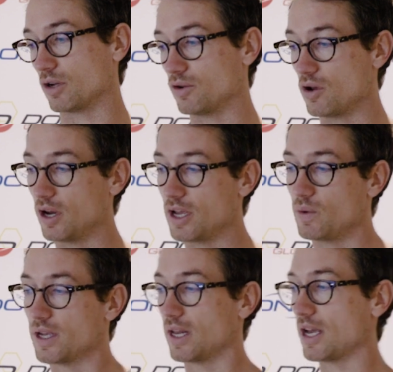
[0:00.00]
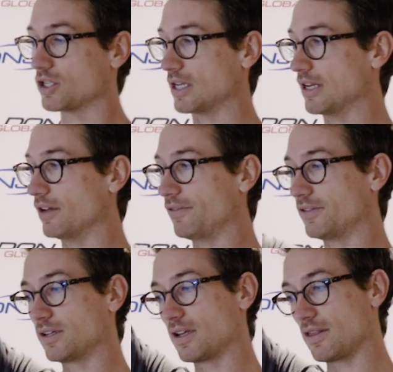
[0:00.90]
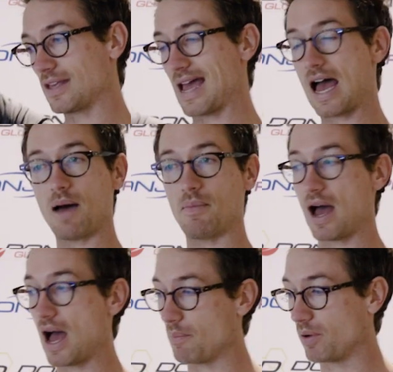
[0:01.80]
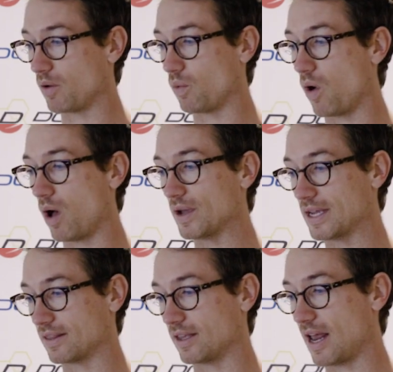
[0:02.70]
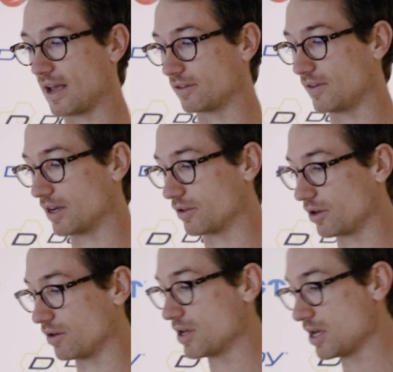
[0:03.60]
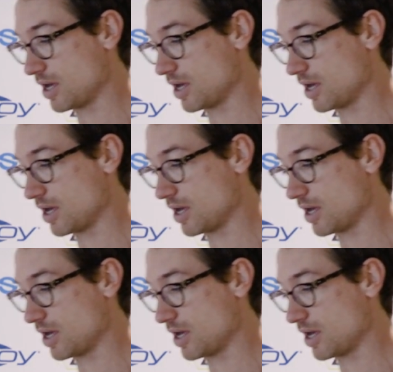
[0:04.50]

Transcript: shown earlier, we can actually lift the arm up while we get that activating. So